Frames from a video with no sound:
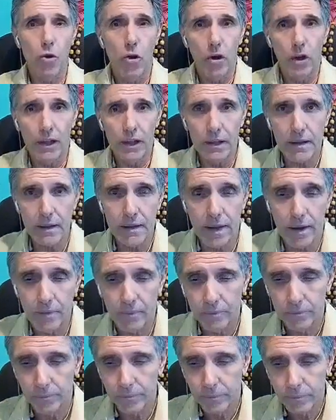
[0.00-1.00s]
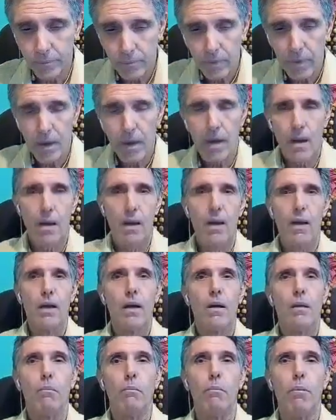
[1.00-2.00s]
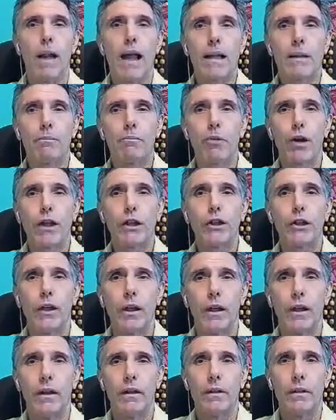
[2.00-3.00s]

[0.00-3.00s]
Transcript: colleagues. Blood pressure,